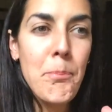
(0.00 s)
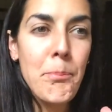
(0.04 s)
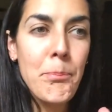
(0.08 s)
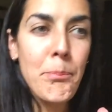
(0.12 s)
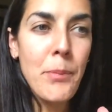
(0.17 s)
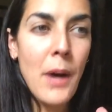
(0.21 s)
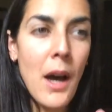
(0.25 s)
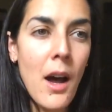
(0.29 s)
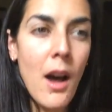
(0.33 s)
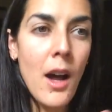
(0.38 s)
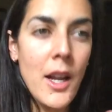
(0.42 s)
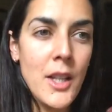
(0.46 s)

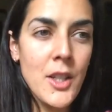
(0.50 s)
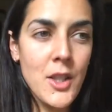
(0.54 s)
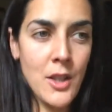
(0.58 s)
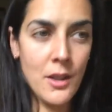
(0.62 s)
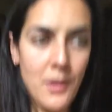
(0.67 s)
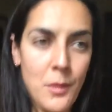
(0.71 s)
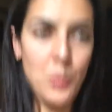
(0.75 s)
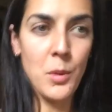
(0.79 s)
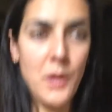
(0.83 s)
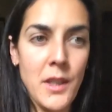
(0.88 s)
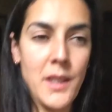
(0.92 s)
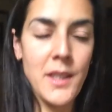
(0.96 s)
but I
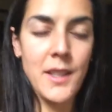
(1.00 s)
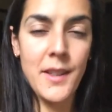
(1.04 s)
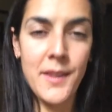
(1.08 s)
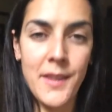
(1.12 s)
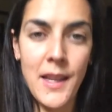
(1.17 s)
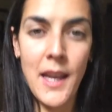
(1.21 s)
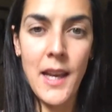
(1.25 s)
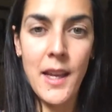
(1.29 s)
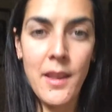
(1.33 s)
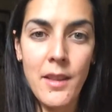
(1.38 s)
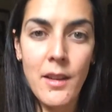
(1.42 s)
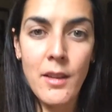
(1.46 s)
just wanted to
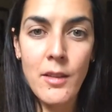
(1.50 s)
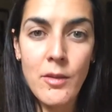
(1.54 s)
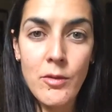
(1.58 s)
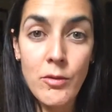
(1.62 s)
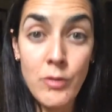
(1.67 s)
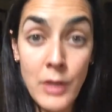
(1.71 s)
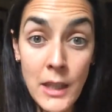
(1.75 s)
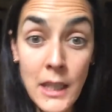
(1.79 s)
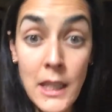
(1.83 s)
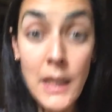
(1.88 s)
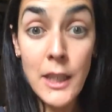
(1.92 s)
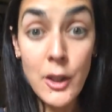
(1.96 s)
say that
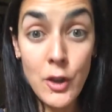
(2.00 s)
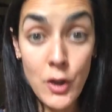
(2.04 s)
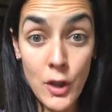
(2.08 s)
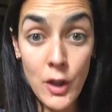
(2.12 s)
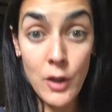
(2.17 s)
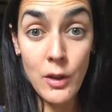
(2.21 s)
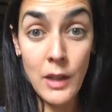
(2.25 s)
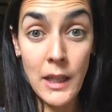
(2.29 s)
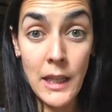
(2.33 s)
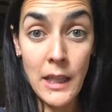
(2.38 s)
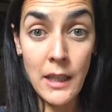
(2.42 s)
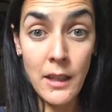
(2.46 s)
really,
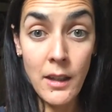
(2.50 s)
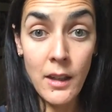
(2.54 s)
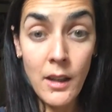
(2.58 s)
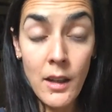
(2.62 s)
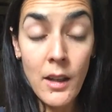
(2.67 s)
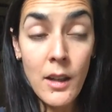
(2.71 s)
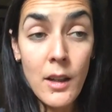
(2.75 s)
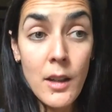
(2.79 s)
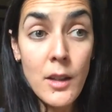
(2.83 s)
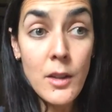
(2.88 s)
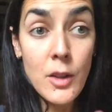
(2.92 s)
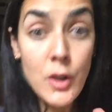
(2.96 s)
truly,
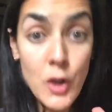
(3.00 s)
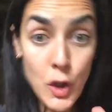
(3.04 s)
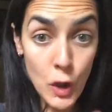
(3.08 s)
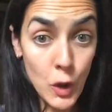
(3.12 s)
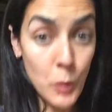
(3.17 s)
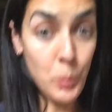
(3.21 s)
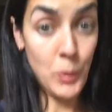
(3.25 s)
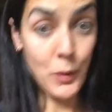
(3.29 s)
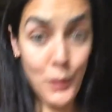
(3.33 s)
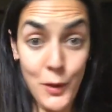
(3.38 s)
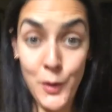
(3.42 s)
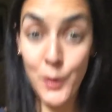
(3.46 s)
do
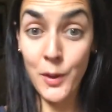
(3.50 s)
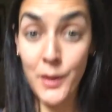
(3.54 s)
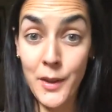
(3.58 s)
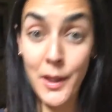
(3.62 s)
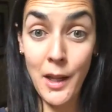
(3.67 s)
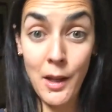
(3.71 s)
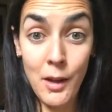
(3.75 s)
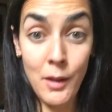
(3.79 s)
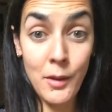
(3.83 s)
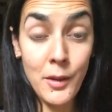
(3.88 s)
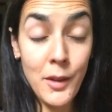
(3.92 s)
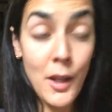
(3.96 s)
push
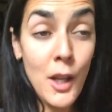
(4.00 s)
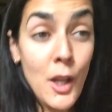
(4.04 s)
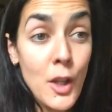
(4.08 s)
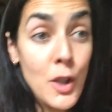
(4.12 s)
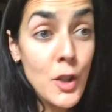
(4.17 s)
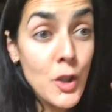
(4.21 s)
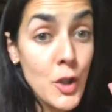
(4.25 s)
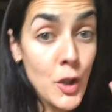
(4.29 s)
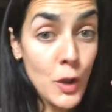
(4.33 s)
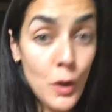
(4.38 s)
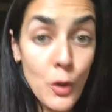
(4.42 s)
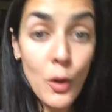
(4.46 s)
yourselves,
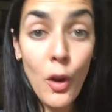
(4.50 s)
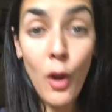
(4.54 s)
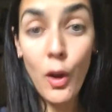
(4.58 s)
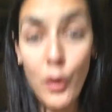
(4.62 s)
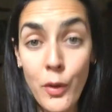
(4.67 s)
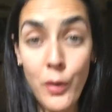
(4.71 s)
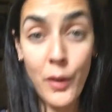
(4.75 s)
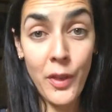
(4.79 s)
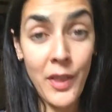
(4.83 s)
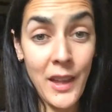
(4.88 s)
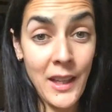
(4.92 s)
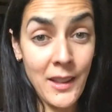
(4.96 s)
do go
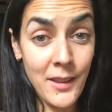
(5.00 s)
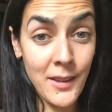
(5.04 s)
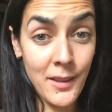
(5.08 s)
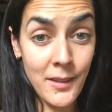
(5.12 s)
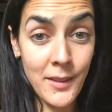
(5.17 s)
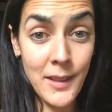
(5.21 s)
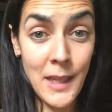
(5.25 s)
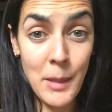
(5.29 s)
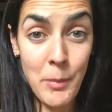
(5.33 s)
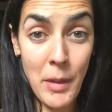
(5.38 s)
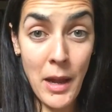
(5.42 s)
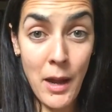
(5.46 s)
for things that
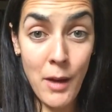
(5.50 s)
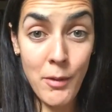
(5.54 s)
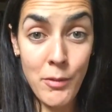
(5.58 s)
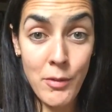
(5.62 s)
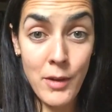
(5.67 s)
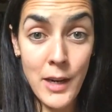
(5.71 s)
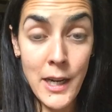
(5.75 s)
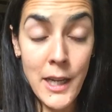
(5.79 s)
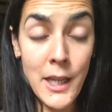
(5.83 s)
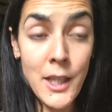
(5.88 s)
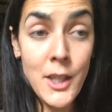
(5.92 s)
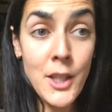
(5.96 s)
seem out of
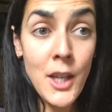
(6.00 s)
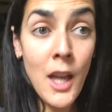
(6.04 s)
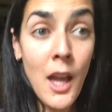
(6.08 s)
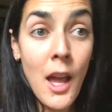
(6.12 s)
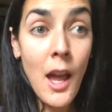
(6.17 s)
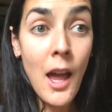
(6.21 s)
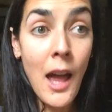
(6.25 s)
reach.